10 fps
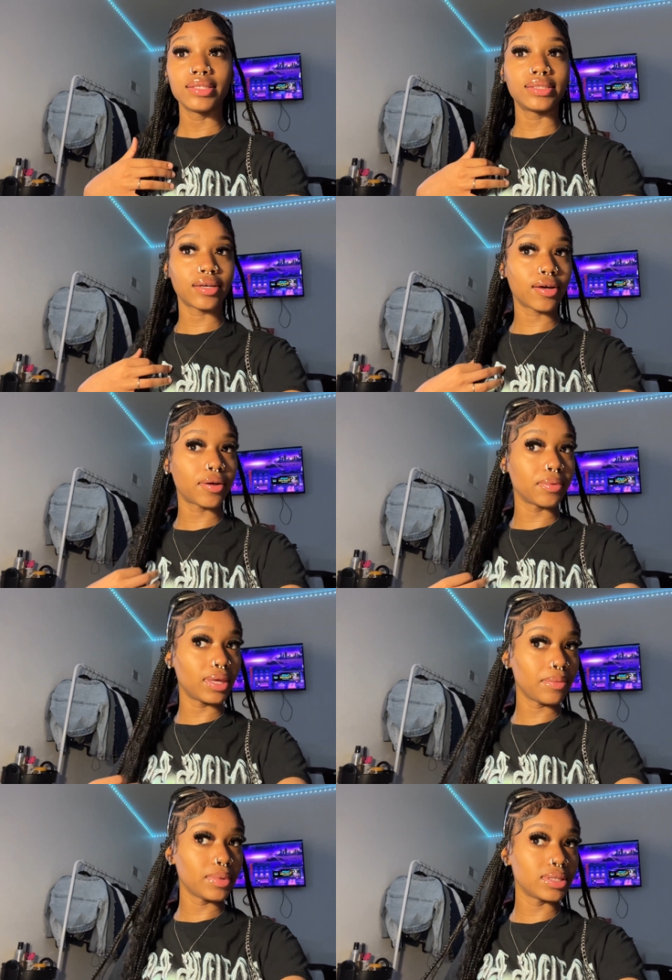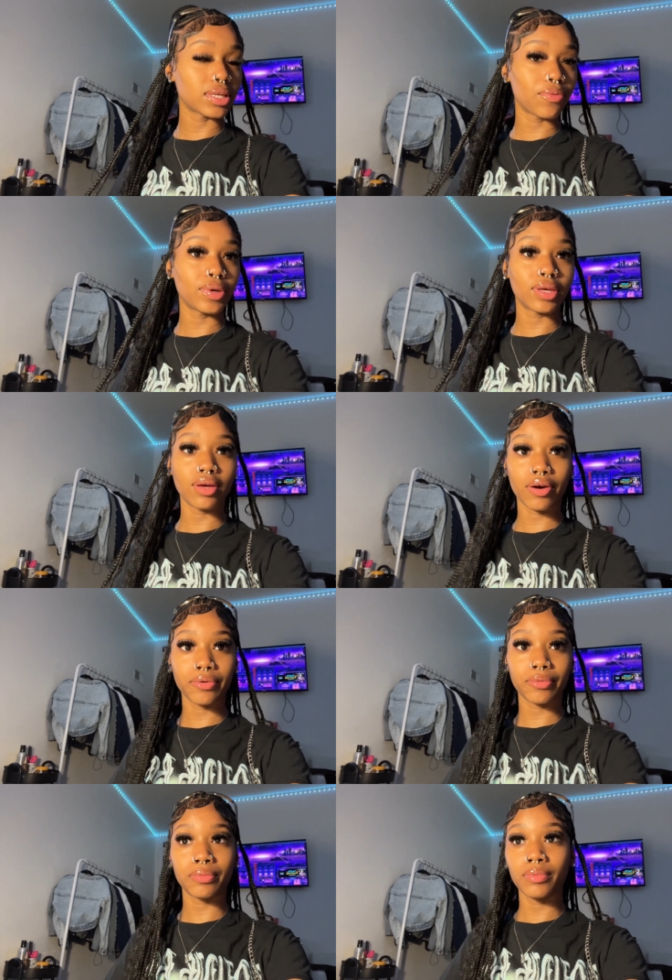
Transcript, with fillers: to come get me so we could go